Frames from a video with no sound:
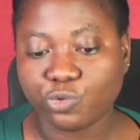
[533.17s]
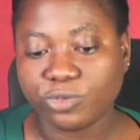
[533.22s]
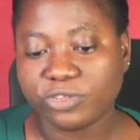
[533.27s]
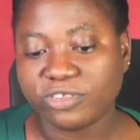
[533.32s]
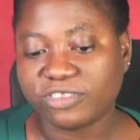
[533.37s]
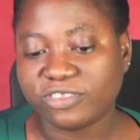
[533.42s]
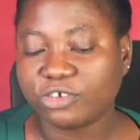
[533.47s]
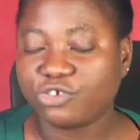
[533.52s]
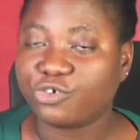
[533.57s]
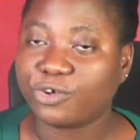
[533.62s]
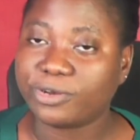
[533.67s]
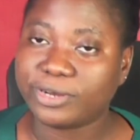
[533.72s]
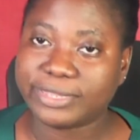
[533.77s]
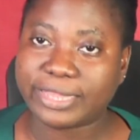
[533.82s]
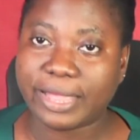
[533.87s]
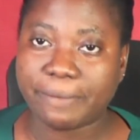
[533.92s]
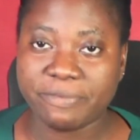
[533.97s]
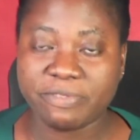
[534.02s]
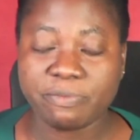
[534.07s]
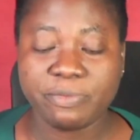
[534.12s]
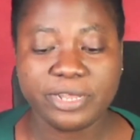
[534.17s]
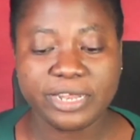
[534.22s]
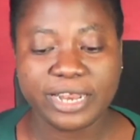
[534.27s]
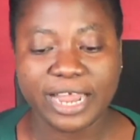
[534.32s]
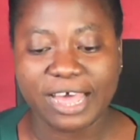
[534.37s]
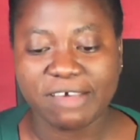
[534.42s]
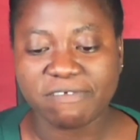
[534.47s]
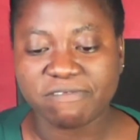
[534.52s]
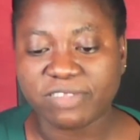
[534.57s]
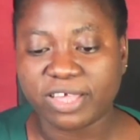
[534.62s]
the central database,
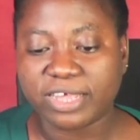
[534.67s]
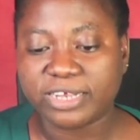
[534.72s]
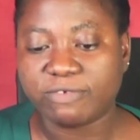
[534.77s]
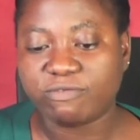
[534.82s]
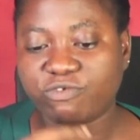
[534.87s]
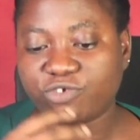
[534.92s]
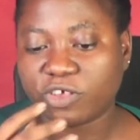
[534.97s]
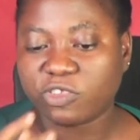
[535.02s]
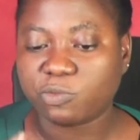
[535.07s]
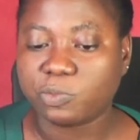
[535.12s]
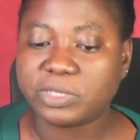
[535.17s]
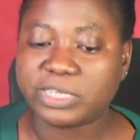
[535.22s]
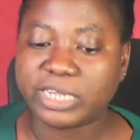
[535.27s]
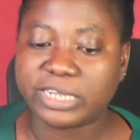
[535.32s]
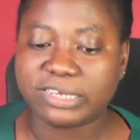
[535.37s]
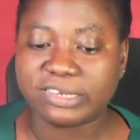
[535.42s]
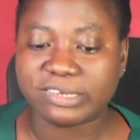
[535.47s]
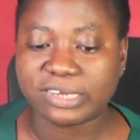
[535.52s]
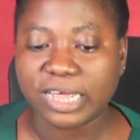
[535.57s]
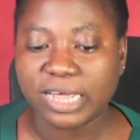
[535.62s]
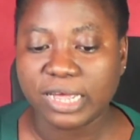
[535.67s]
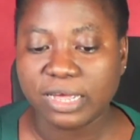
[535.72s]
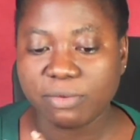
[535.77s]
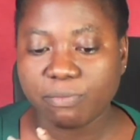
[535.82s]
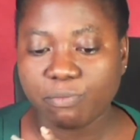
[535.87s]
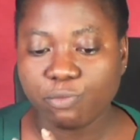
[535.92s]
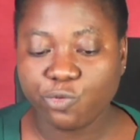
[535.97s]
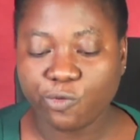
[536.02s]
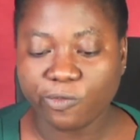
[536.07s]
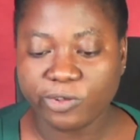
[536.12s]
meaning after they've transmitted
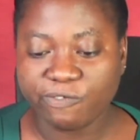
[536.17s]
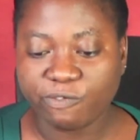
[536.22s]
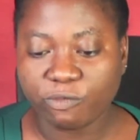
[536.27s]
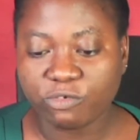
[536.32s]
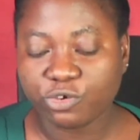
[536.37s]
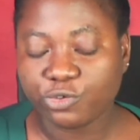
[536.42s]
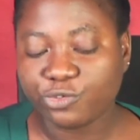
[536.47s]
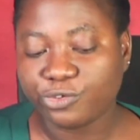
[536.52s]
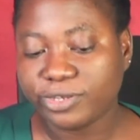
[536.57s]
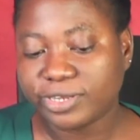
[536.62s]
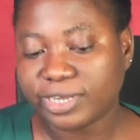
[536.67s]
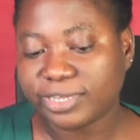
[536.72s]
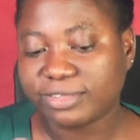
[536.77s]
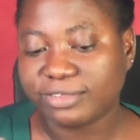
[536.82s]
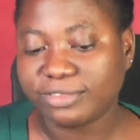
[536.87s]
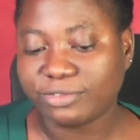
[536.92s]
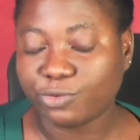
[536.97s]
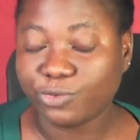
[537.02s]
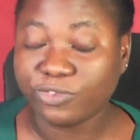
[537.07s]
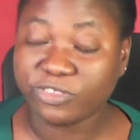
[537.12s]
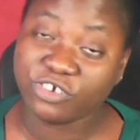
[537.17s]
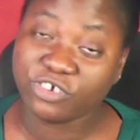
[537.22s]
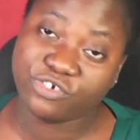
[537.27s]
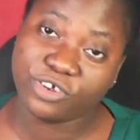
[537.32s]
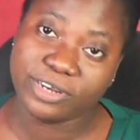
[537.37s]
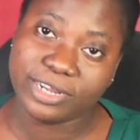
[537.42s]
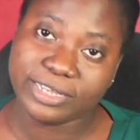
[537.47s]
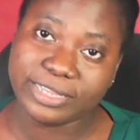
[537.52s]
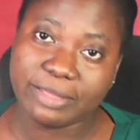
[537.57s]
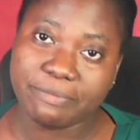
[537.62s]
most of the information to the
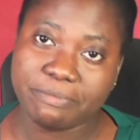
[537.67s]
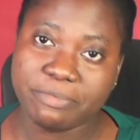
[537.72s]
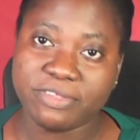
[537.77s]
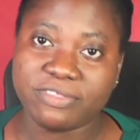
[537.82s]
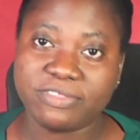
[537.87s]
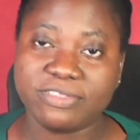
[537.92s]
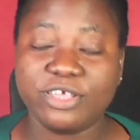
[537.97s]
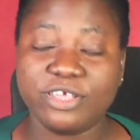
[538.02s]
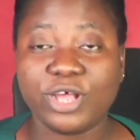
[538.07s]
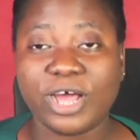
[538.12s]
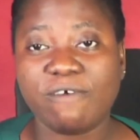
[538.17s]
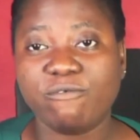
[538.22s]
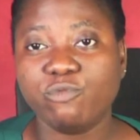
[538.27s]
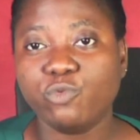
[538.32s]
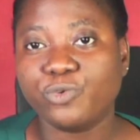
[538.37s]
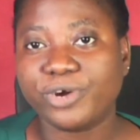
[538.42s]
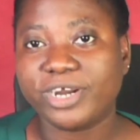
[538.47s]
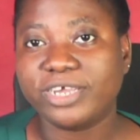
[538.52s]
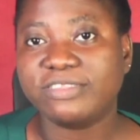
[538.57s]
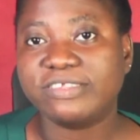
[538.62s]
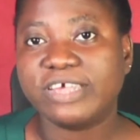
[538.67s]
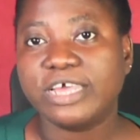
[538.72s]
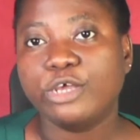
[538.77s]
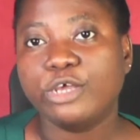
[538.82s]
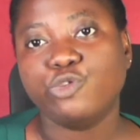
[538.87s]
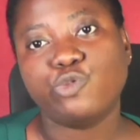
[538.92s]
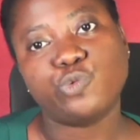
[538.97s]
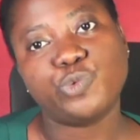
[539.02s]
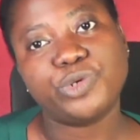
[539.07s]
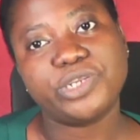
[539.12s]
central database, they have no right
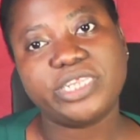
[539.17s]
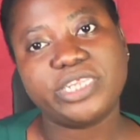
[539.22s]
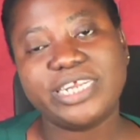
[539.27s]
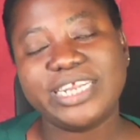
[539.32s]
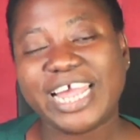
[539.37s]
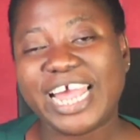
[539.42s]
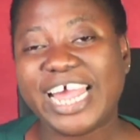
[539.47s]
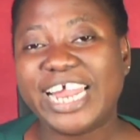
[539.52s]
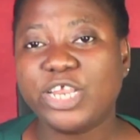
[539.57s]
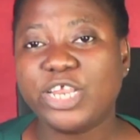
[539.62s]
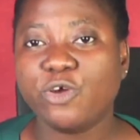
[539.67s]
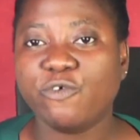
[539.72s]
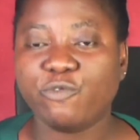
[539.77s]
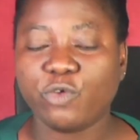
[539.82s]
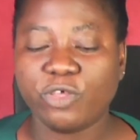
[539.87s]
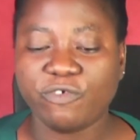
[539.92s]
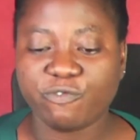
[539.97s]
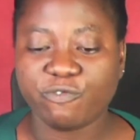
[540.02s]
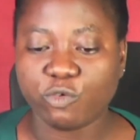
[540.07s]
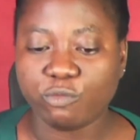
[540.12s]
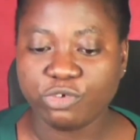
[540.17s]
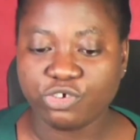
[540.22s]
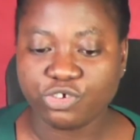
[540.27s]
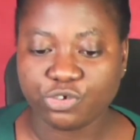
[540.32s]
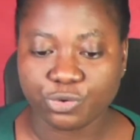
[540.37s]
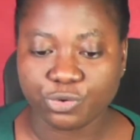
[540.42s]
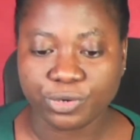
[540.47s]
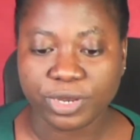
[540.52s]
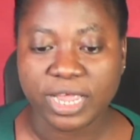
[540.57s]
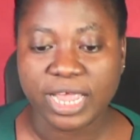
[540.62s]
to retain any of your
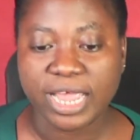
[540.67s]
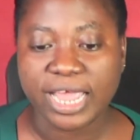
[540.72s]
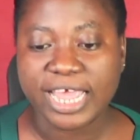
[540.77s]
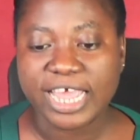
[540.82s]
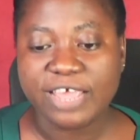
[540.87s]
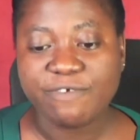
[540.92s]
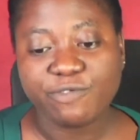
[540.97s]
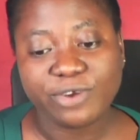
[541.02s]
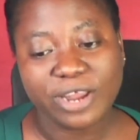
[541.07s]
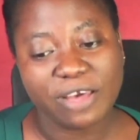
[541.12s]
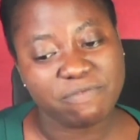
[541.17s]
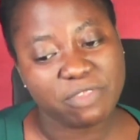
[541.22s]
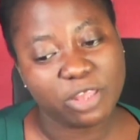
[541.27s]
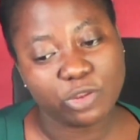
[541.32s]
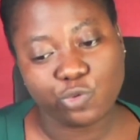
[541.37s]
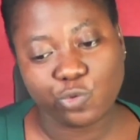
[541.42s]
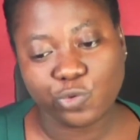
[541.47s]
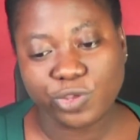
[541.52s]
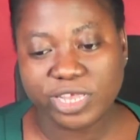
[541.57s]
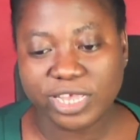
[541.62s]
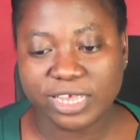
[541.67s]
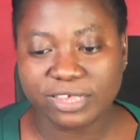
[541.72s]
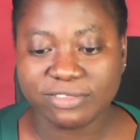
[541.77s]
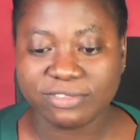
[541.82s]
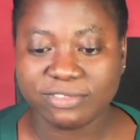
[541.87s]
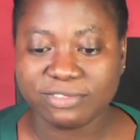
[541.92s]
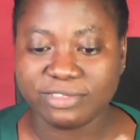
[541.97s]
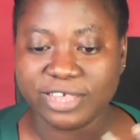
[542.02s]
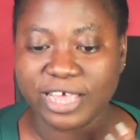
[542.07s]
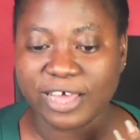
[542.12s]
information. Even after 2
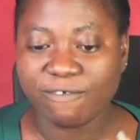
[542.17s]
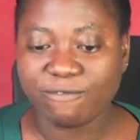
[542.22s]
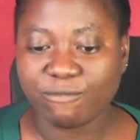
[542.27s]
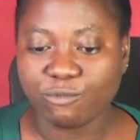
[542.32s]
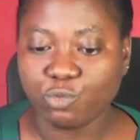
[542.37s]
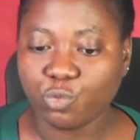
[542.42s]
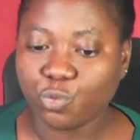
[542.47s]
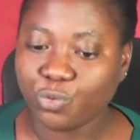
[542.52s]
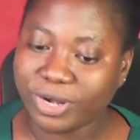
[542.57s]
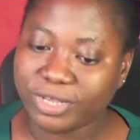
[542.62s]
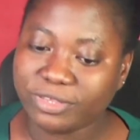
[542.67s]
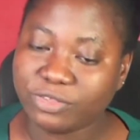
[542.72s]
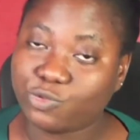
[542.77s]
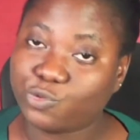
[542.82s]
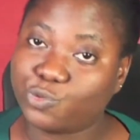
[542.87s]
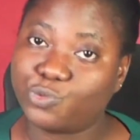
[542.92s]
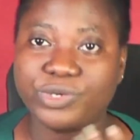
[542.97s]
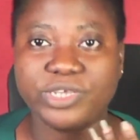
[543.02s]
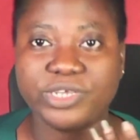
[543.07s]
years, they have no right to